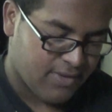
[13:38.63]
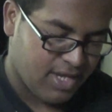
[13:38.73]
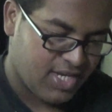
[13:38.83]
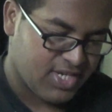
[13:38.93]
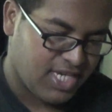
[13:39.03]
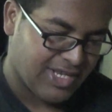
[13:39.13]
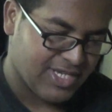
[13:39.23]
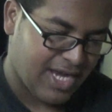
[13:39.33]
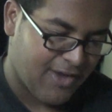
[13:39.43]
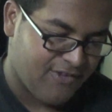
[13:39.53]
He yells
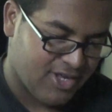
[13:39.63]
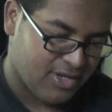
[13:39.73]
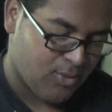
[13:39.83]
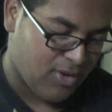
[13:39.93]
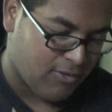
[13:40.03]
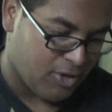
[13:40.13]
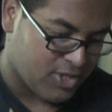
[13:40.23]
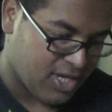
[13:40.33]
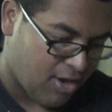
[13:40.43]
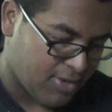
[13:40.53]
out, "I found it in the
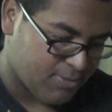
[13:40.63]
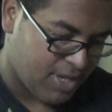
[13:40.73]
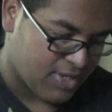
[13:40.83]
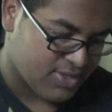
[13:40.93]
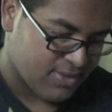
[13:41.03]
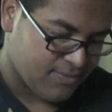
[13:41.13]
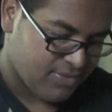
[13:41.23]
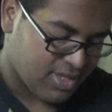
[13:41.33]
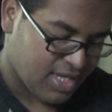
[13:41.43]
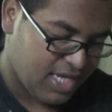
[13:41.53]
Revolutionary Army's base."
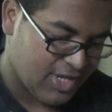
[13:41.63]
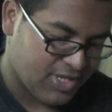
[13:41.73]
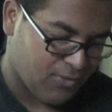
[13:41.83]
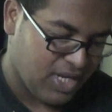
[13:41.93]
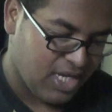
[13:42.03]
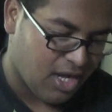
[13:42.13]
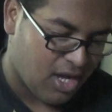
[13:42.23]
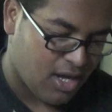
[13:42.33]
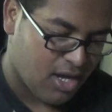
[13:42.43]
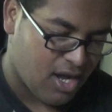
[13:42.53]
He yells out, "Wee ha
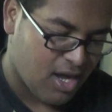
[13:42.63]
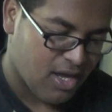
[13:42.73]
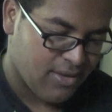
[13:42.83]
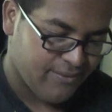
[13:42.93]
ha ha."